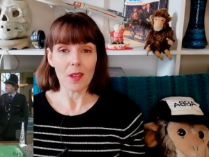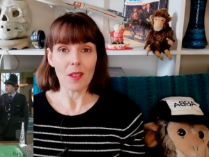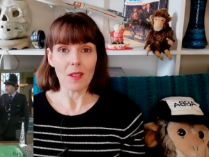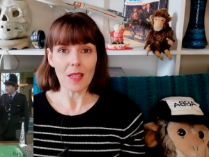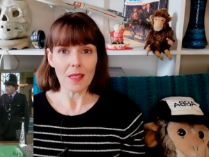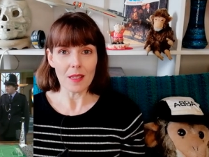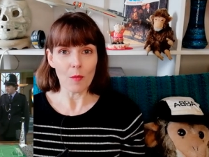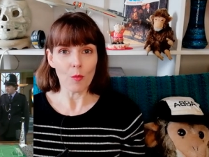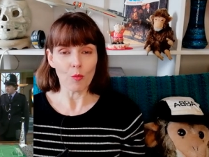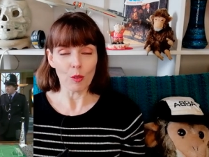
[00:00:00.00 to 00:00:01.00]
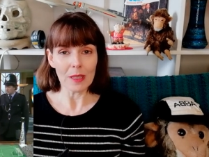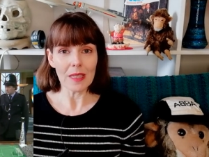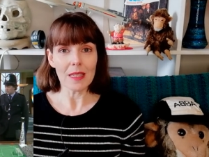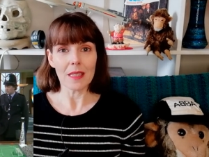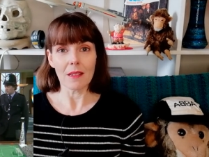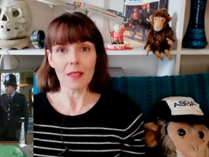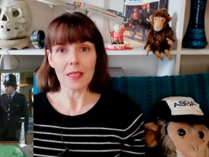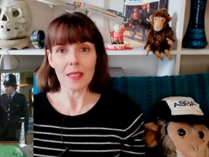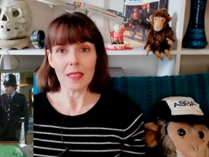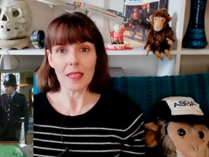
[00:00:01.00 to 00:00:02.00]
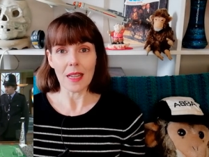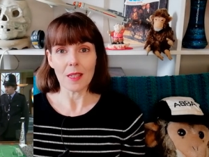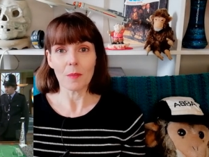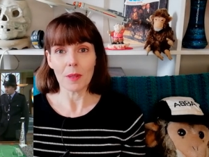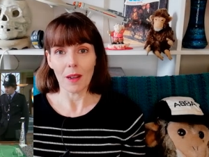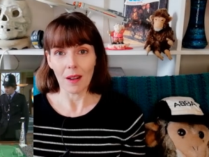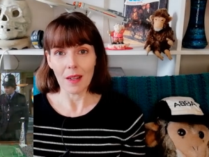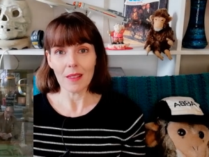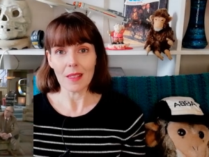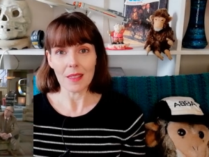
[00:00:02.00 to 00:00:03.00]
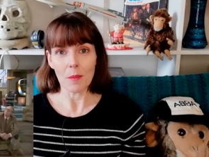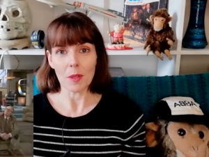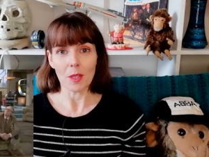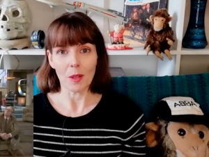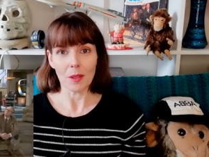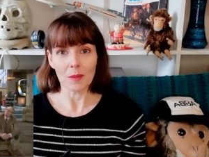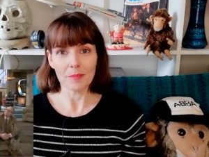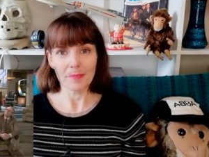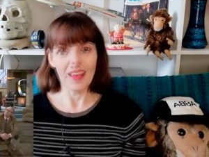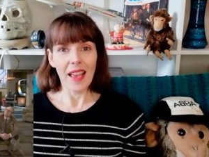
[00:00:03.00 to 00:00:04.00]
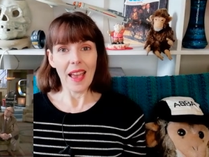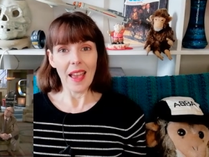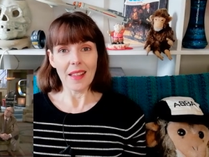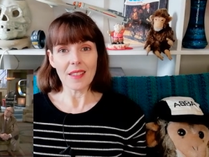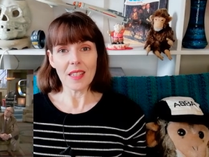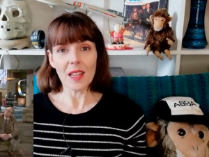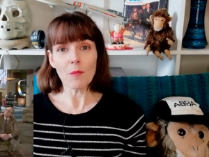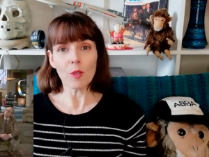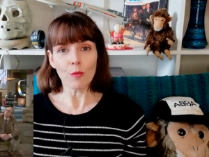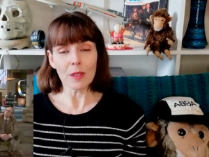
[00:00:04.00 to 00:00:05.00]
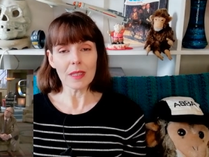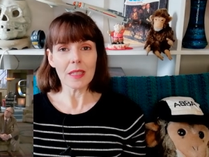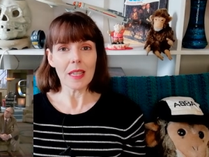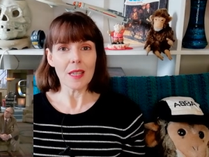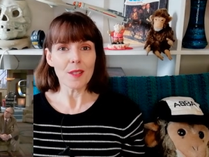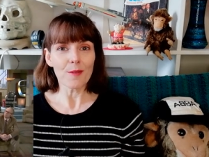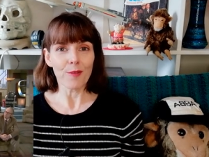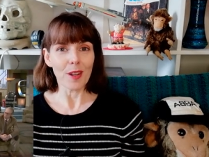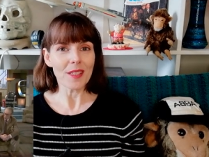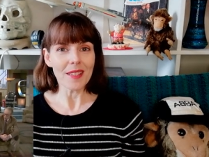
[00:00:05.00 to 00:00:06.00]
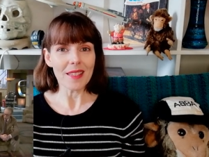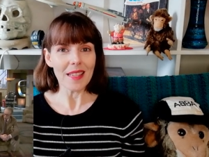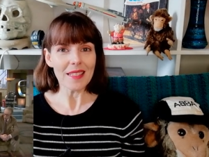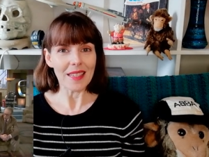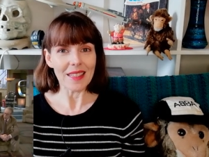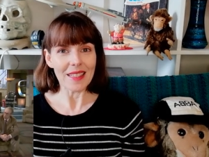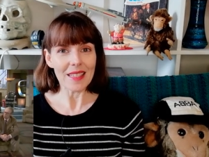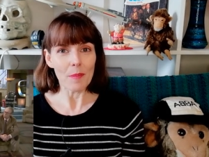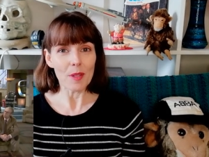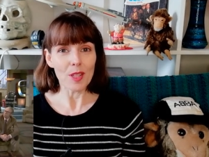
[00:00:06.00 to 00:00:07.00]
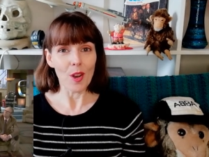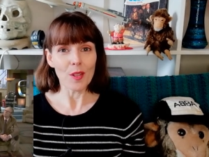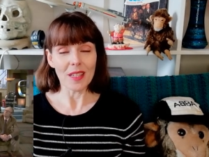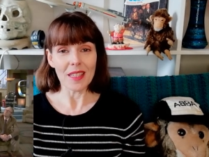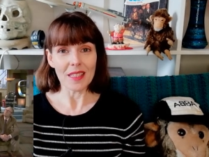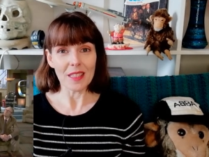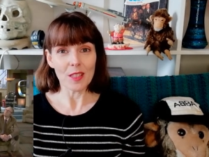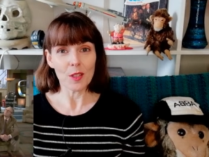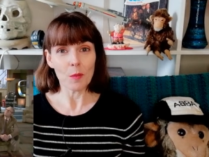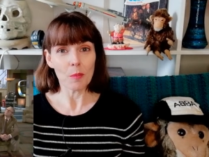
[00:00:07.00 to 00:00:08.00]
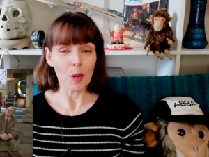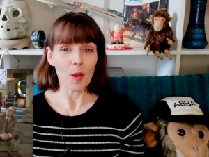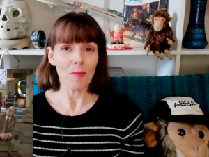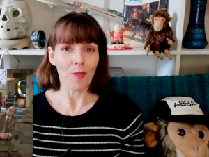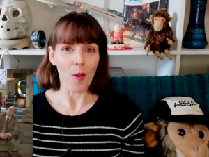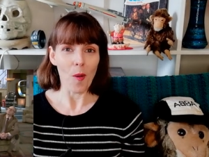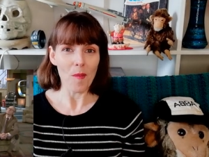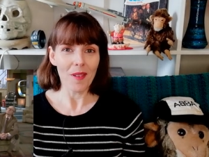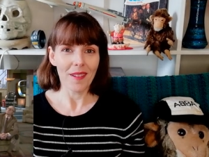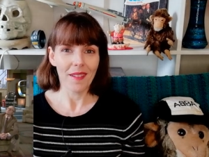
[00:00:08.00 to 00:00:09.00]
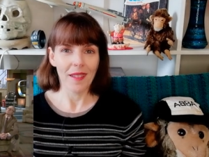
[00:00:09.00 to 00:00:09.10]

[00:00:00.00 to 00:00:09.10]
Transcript: So there is some really serious intent behind this episode. And Tim really is front and centre in this episode and is in superb form.